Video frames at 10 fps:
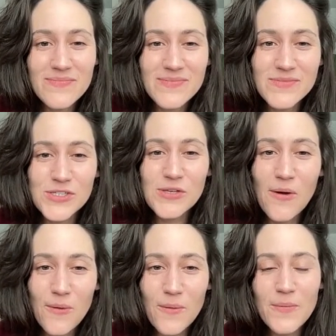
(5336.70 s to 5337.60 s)

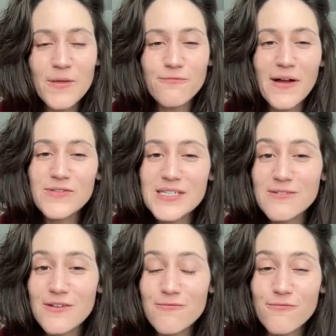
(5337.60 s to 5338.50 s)
So the
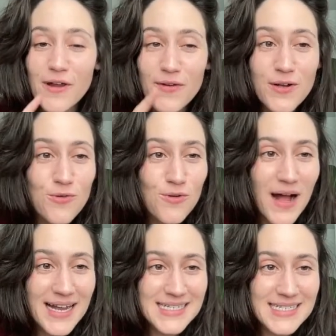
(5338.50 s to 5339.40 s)
fountain, very cool
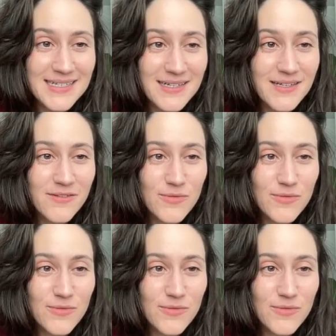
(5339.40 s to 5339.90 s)
idea that we